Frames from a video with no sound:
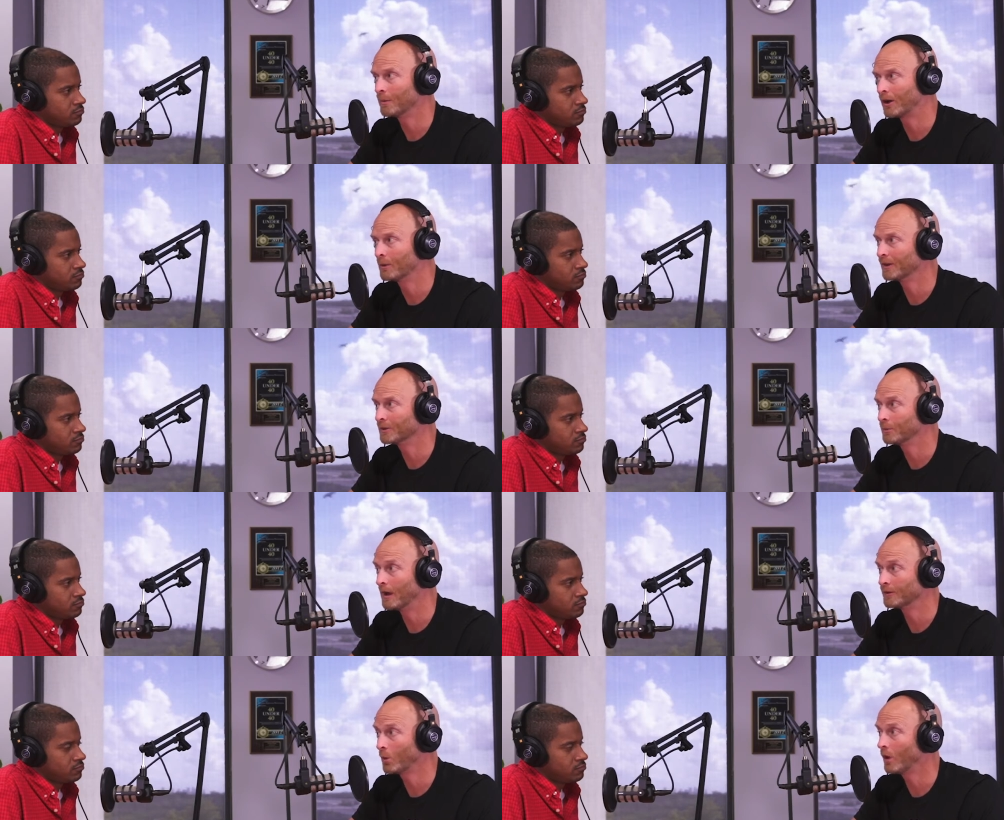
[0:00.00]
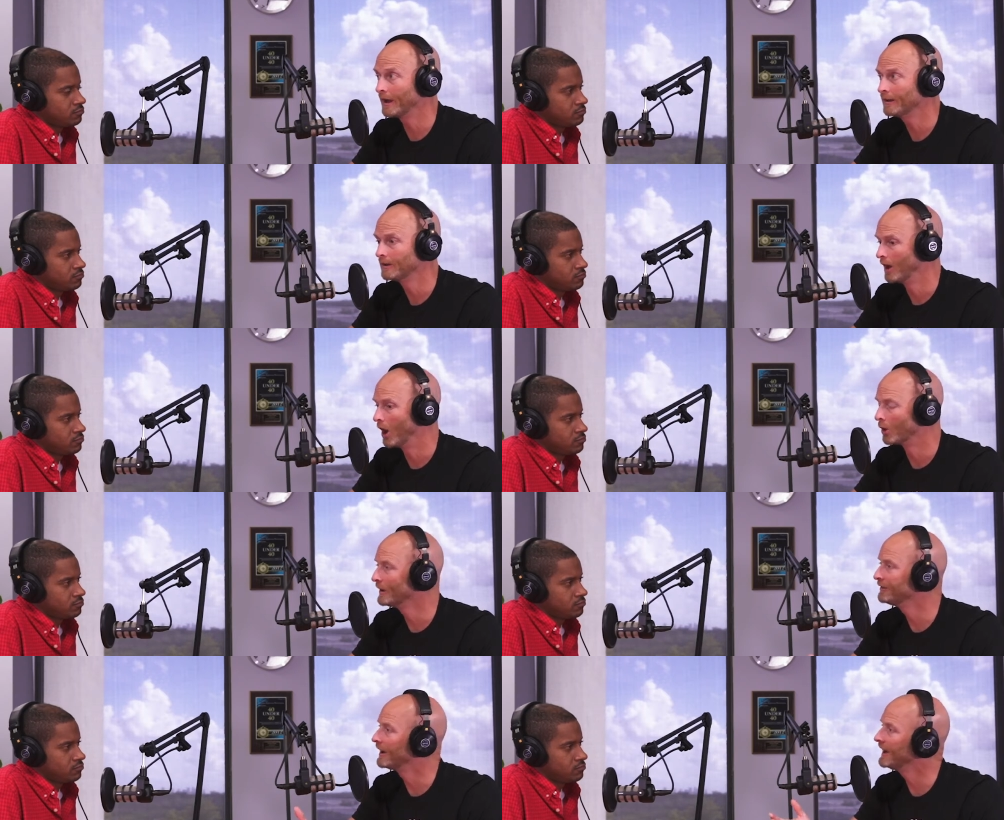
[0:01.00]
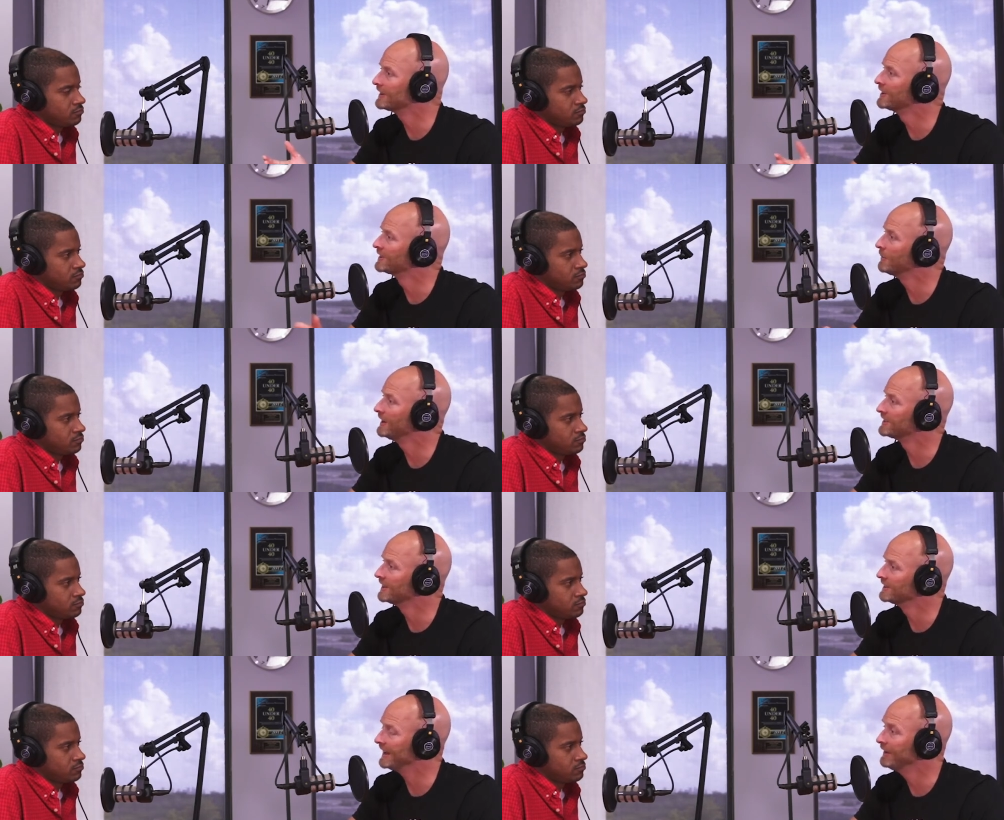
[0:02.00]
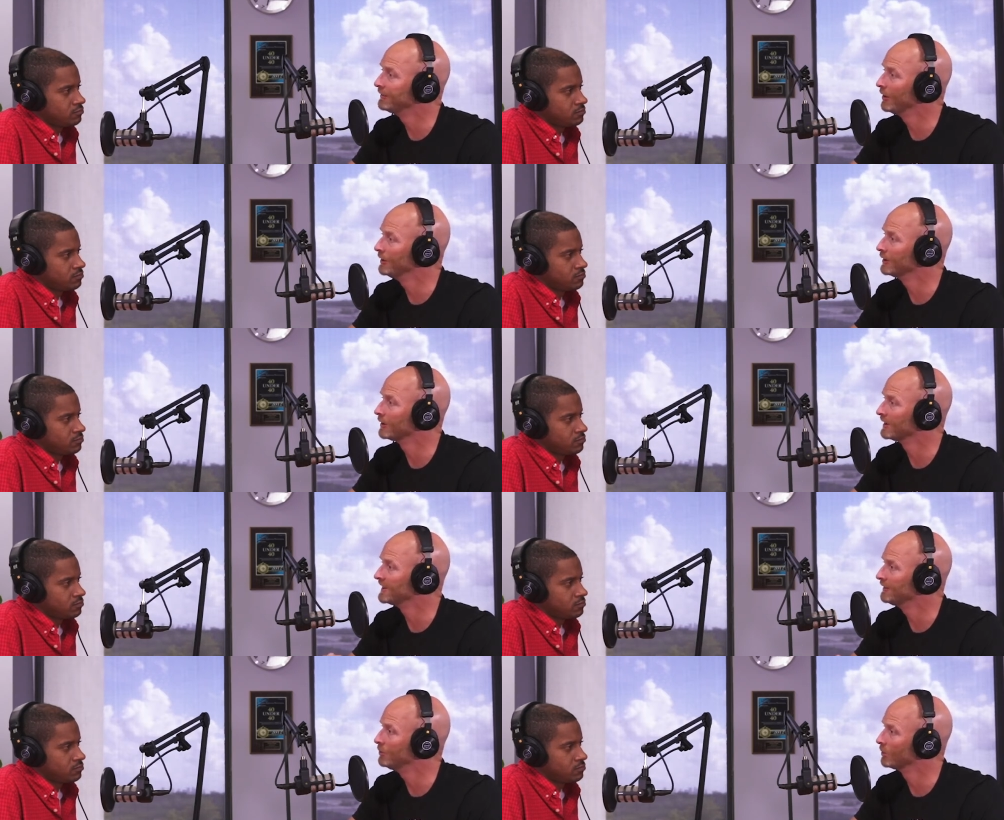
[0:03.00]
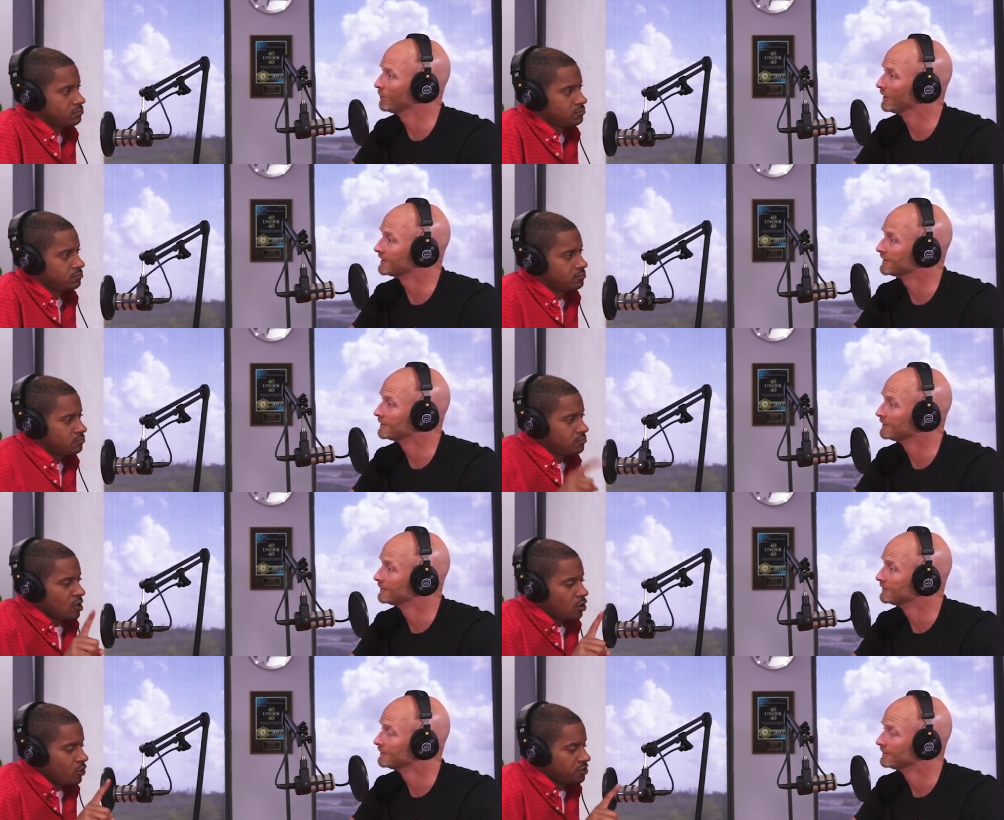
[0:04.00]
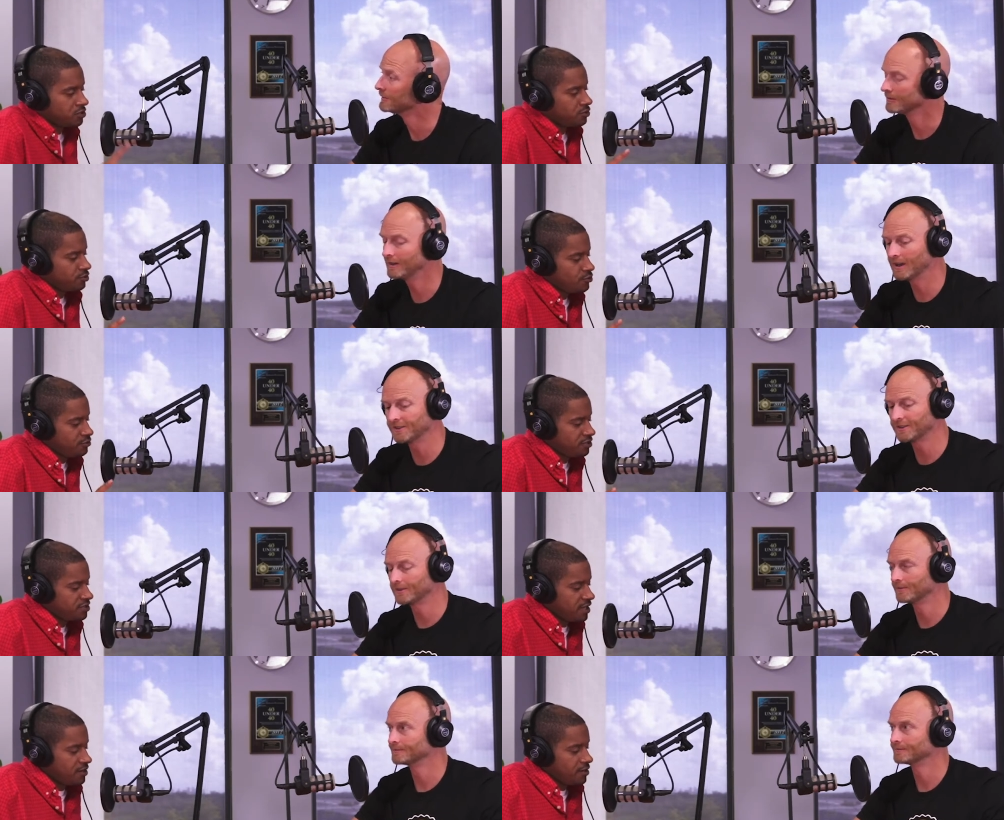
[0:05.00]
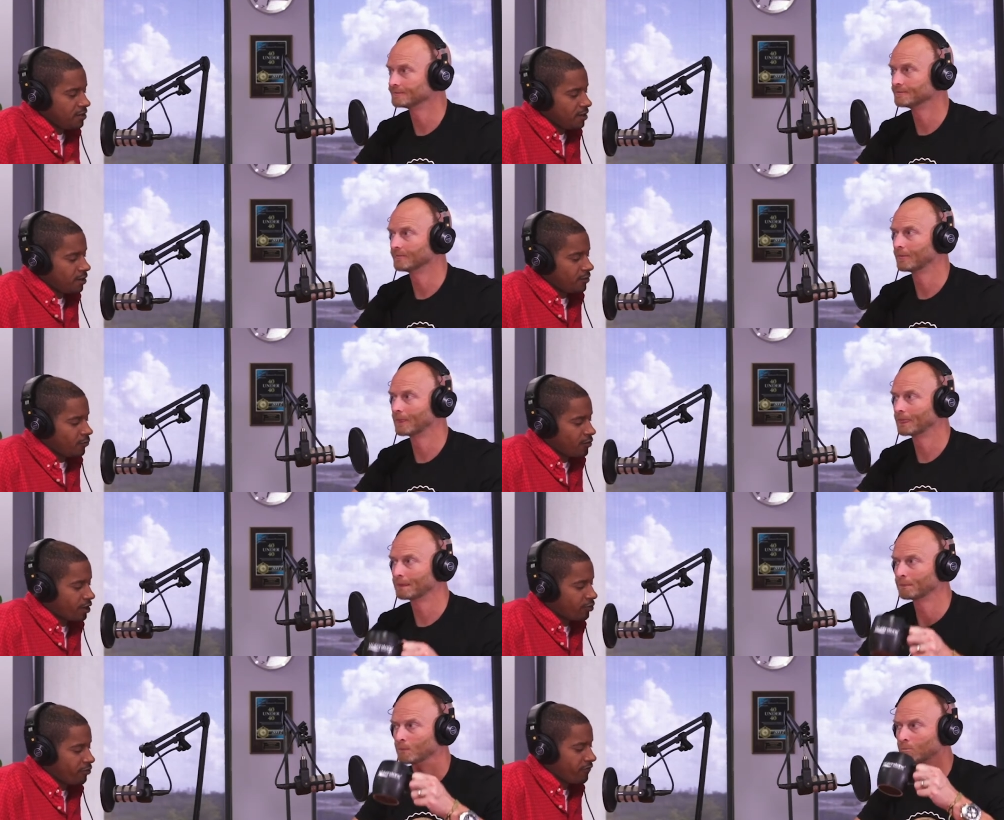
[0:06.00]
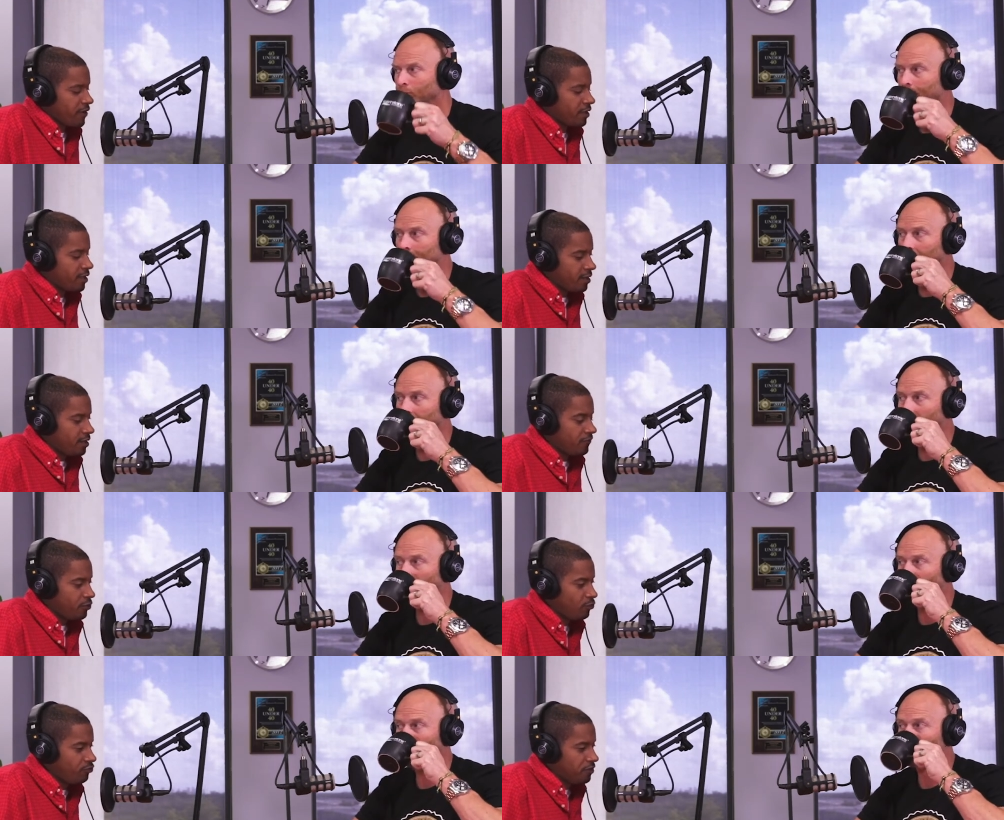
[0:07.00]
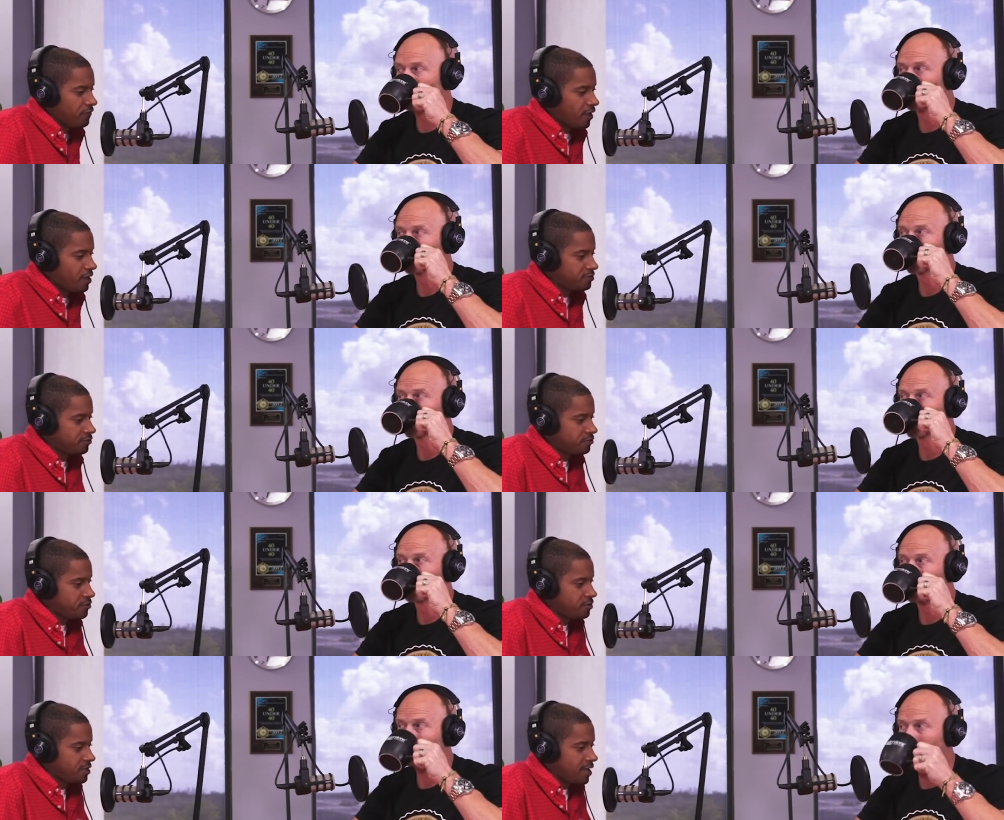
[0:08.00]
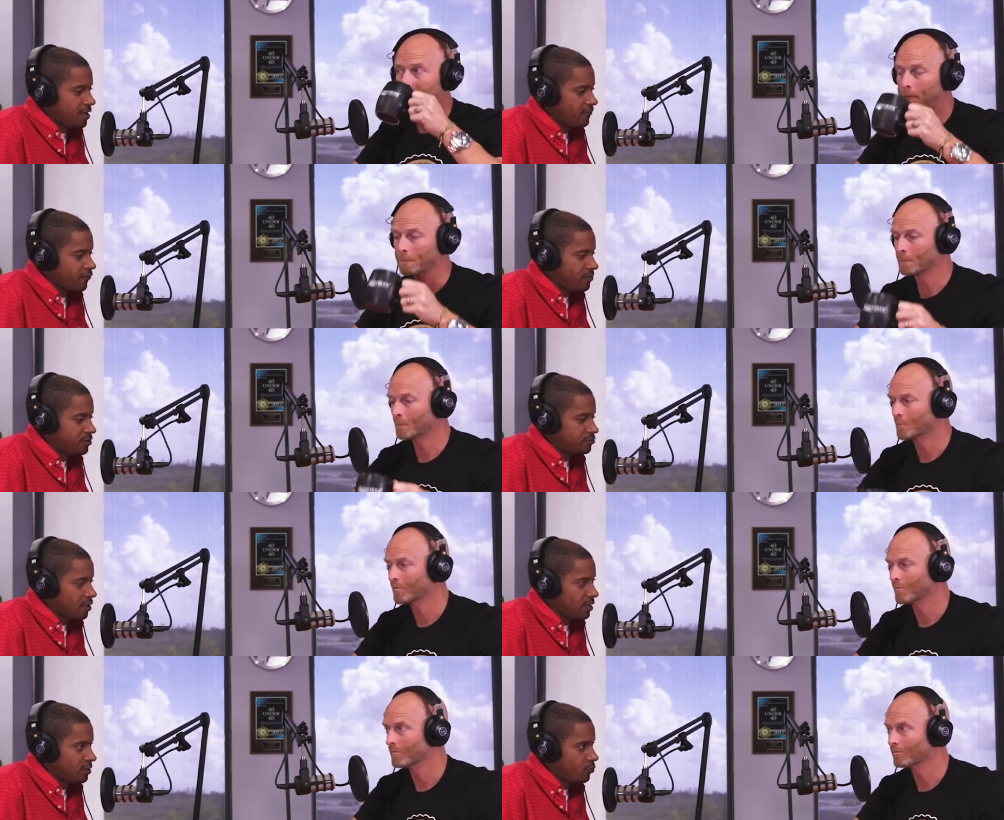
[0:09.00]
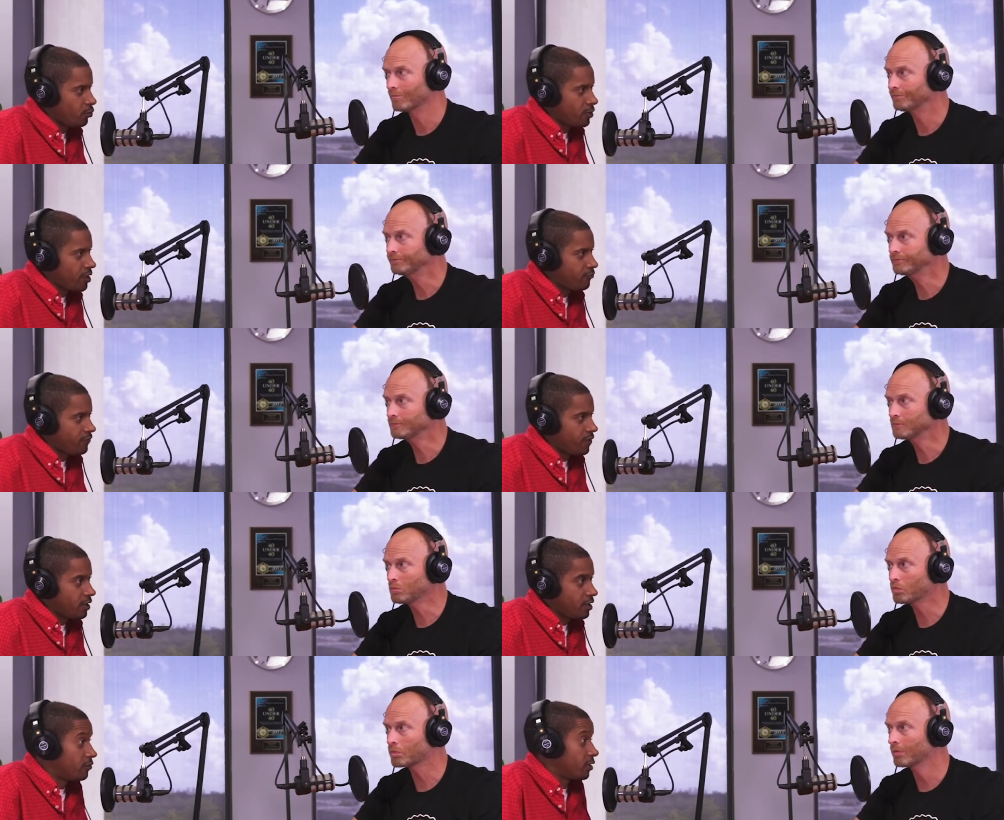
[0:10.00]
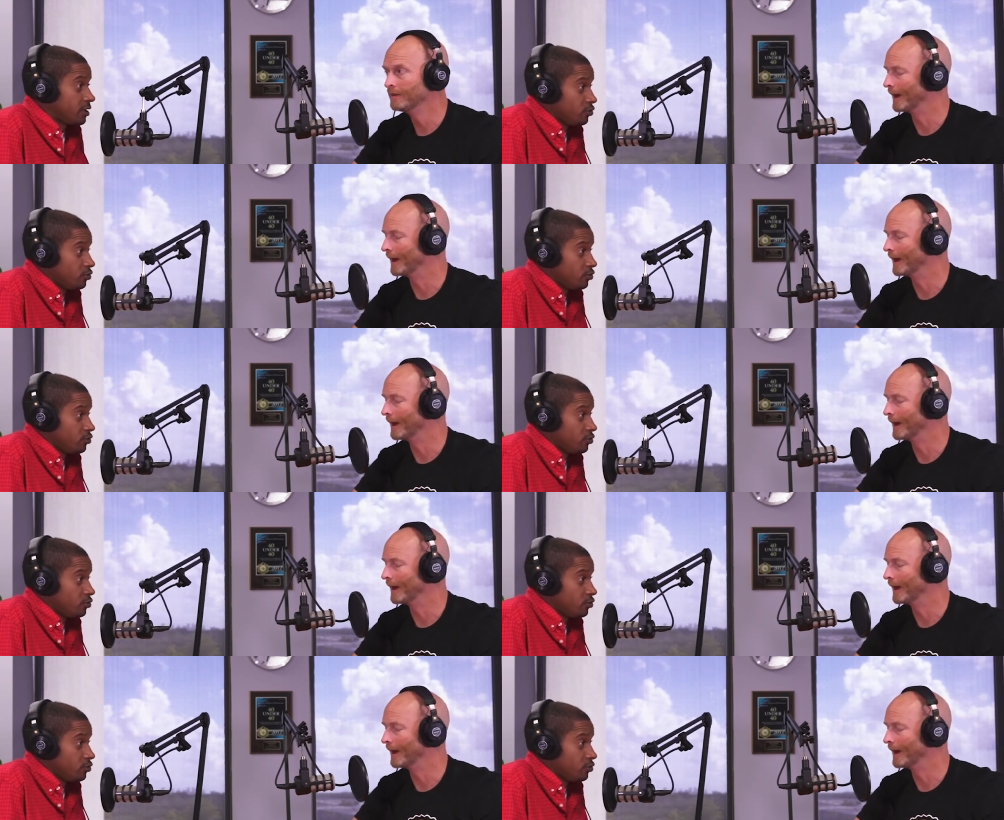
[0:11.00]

Speaker 1: I don't know about 20. A refinance doesn't make sense, even though you're going to save $200. Question.
Speaker 2: So you just said if we're not going to refi again. If you refi, is there a certain time frame that you're locked out where you can't refi again? Or
Speaker 1: like